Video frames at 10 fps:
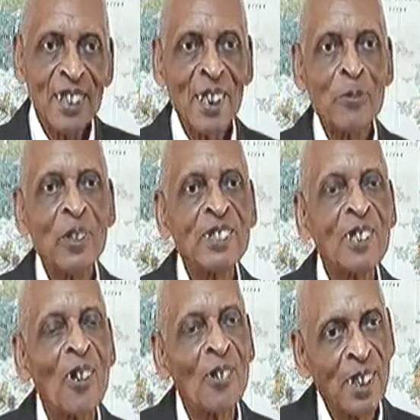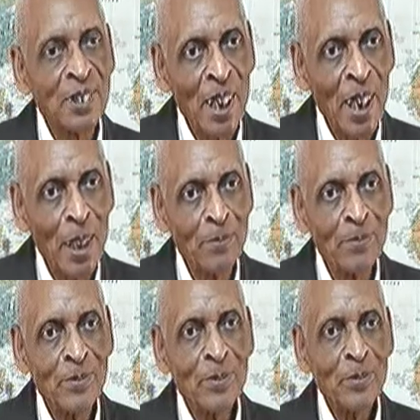and waste all their time
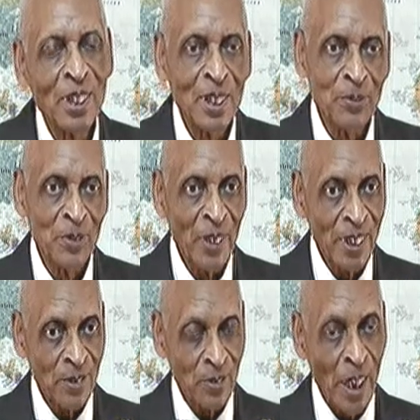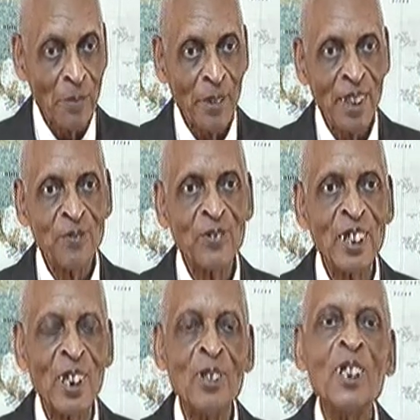because we waiting on the white man to
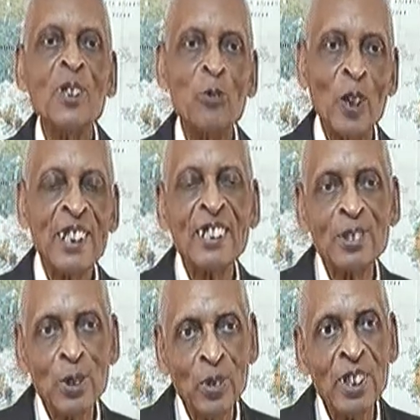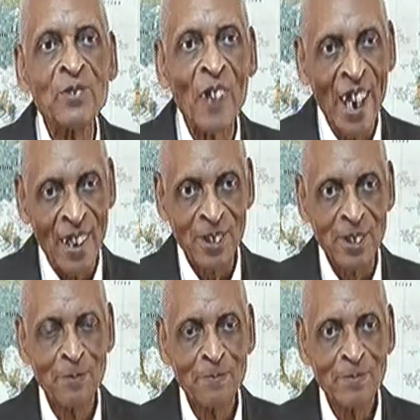figure out what he can do with his violence.
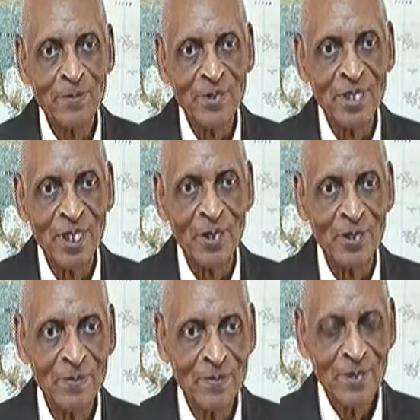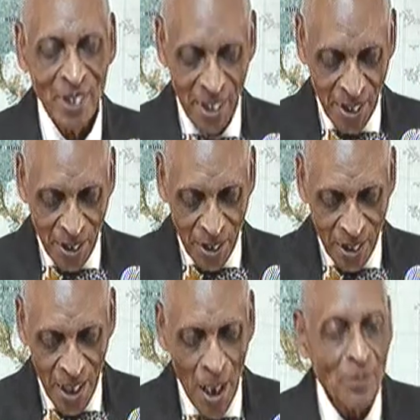You know,
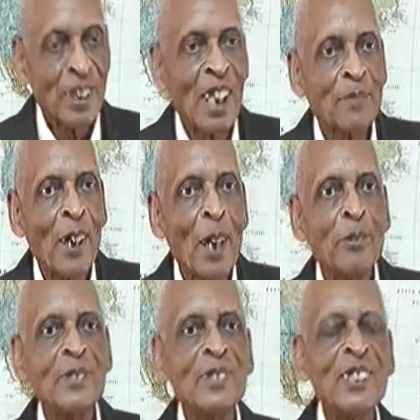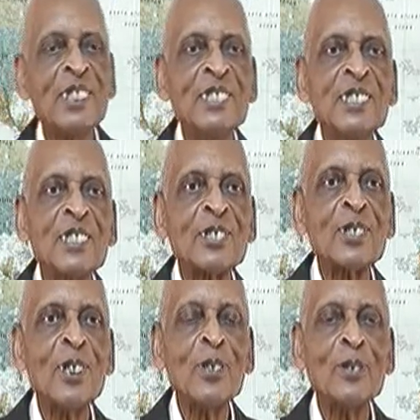the Honorable Muhammad and years
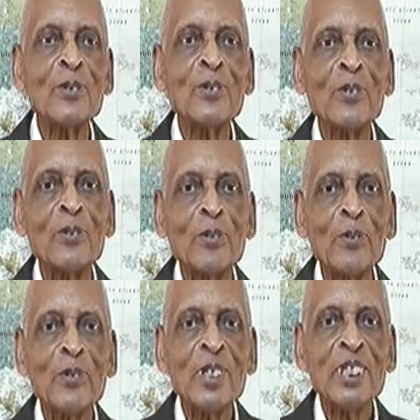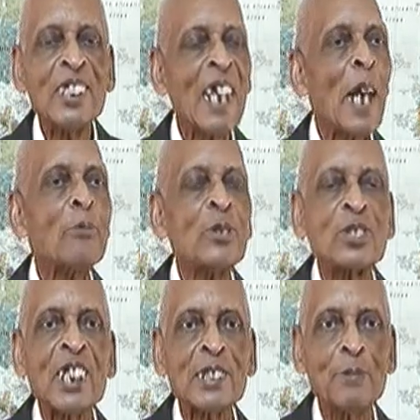ago didn't have no
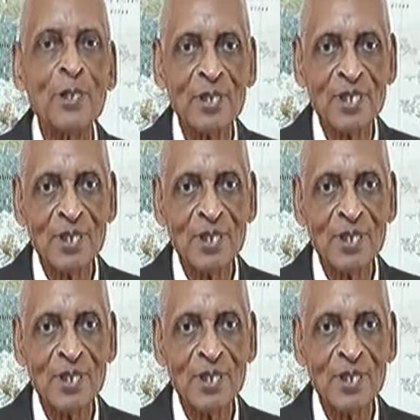textbooks